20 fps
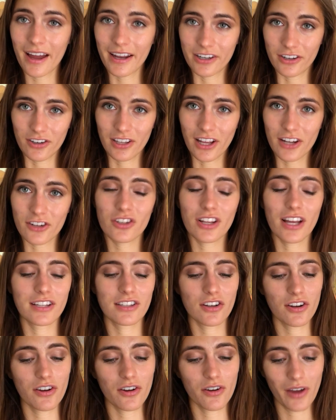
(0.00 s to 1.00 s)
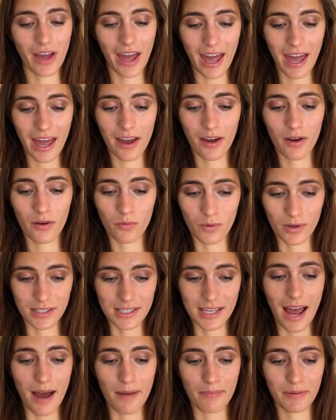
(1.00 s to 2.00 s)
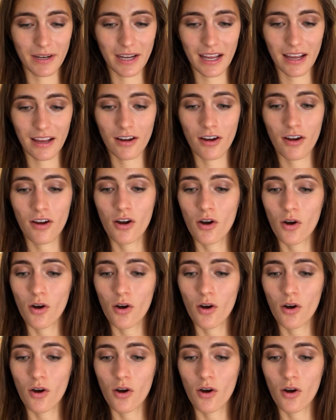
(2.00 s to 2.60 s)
and your electrolytes are okay, what's happening,